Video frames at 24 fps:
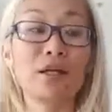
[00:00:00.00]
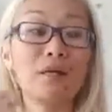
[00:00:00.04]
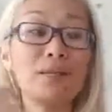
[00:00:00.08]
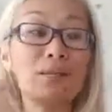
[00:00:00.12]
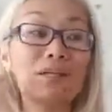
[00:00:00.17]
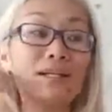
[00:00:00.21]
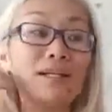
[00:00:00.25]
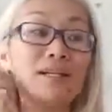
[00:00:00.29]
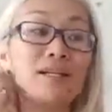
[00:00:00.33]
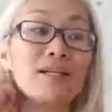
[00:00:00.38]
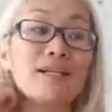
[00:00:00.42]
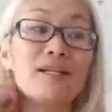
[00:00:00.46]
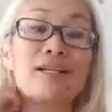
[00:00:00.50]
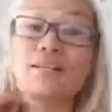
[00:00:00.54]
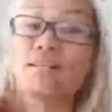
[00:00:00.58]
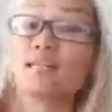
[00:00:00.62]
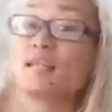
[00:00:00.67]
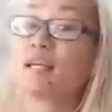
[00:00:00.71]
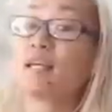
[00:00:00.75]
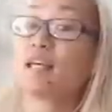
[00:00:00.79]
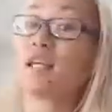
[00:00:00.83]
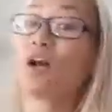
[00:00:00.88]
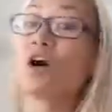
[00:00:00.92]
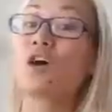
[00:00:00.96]
because
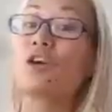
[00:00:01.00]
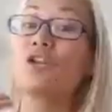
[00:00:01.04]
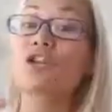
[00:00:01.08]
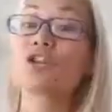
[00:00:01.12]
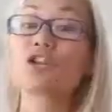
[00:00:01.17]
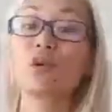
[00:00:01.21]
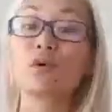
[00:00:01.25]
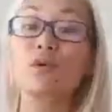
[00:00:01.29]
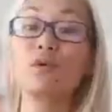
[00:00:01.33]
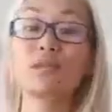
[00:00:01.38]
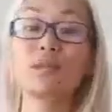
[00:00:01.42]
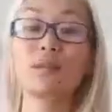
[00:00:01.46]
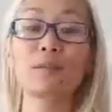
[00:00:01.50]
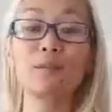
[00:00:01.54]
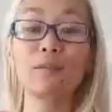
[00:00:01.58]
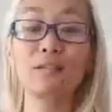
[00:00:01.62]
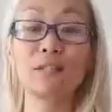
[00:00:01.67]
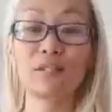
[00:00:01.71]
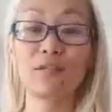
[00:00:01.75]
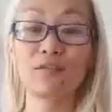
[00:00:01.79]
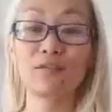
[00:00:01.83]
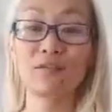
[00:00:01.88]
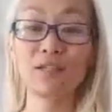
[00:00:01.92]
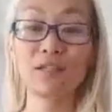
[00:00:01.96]
it shows
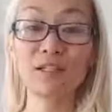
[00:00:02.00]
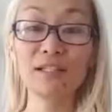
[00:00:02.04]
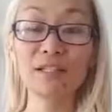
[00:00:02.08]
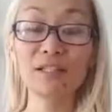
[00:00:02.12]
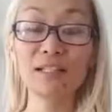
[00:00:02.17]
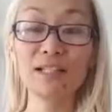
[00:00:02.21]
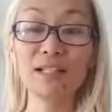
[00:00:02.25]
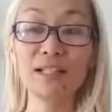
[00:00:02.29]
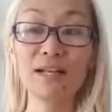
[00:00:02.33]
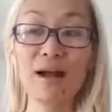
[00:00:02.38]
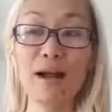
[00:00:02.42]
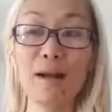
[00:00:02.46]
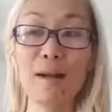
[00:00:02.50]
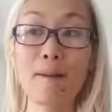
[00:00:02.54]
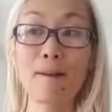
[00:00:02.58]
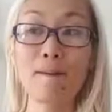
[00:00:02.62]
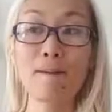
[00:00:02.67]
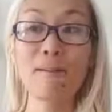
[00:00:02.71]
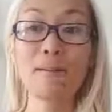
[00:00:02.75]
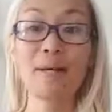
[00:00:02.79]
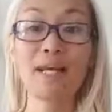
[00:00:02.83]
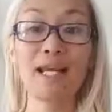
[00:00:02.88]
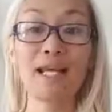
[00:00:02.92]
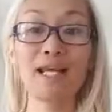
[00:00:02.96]
up differently,
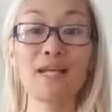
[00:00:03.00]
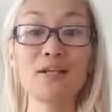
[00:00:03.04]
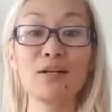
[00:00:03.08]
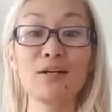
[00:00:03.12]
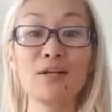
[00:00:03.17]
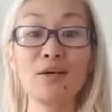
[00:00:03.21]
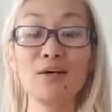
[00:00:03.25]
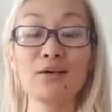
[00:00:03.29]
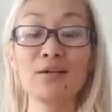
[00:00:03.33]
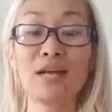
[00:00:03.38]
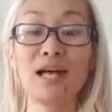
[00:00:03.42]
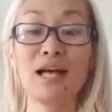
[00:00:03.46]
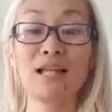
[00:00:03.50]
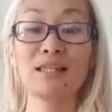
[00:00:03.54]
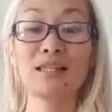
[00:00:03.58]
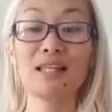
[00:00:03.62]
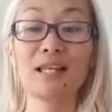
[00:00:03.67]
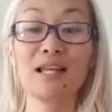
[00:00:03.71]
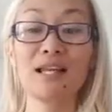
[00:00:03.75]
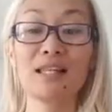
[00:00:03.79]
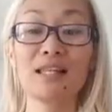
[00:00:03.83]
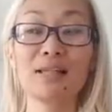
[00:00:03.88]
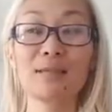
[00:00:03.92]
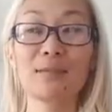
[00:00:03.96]
but I know that
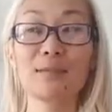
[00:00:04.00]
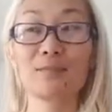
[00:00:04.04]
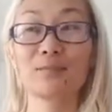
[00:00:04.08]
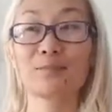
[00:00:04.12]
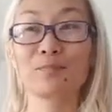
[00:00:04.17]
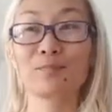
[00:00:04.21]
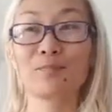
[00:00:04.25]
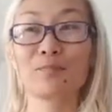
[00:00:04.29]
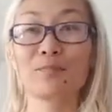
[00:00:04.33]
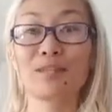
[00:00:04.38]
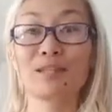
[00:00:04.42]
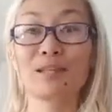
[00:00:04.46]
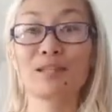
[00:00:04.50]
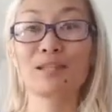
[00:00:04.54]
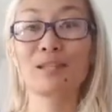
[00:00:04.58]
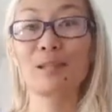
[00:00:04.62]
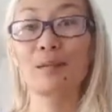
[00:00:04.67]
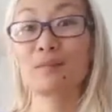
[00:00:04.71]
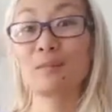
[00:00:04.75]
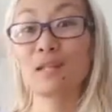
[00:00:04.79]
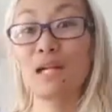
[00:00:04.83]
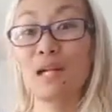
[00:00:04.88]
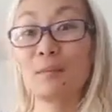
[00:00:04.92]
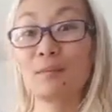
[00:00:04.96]

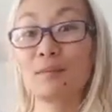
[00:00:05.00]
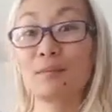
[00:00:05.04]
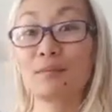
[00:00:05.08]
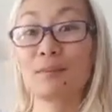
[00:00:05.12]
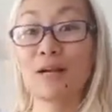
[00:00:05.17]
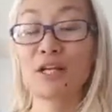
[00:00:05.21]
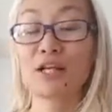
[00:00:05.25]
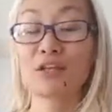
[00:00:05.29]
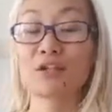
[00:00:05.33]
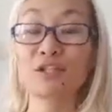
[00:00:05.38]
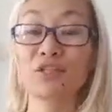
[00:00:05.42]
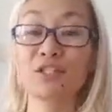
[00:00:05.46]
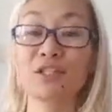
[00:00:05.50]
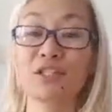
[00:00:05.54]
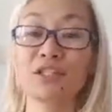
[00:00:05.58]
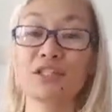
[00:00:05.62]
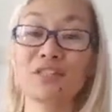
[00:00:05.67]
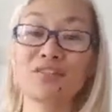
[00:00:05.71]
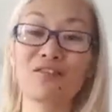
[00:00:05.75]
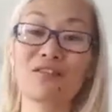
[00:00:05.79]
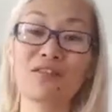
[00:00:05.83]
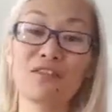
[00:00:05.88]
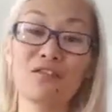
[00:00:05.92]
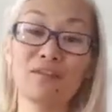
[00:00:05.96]
sometimes my truth is
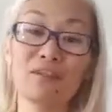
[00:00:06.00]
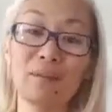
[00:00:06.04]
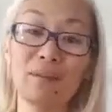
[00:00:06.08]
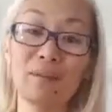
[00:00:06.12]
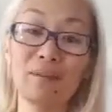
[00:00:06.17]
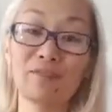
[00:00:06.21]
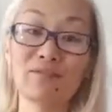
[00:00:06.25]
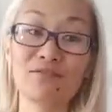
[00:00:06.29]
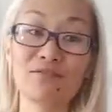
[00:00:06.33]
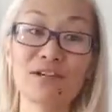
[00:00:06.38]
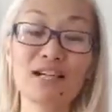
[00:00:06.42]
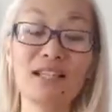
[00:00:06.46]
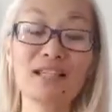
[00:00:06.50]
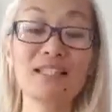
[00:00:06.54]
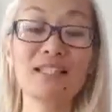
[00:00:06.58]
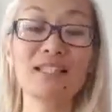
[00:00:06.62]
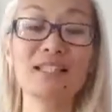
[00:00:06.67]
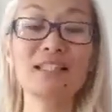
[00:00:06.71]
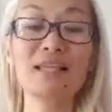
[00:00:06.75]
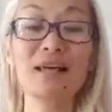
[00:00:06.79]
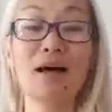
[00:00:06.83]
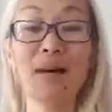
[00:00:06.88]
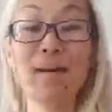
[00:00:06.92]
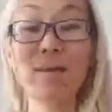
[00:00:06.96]
different from my friends,